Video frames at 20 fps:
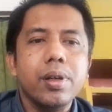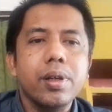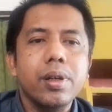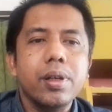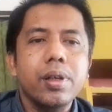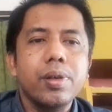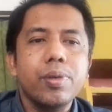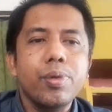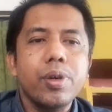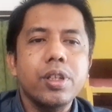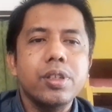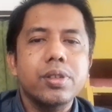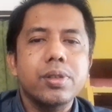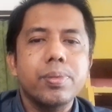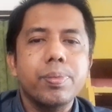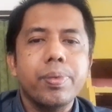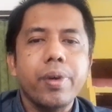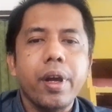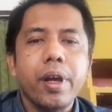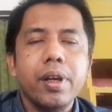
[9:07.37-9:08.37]
in which
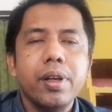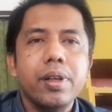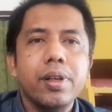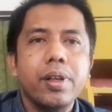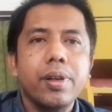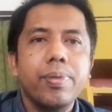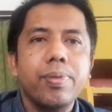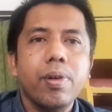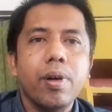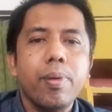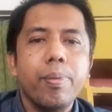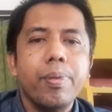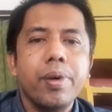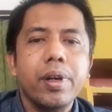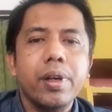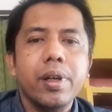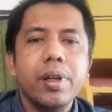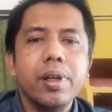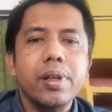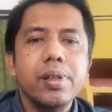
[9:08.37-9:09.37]
brain
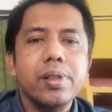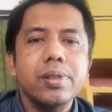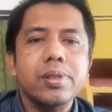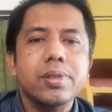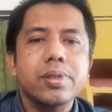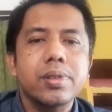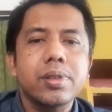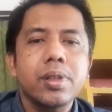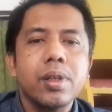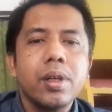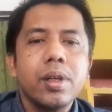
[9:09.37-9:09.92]
development is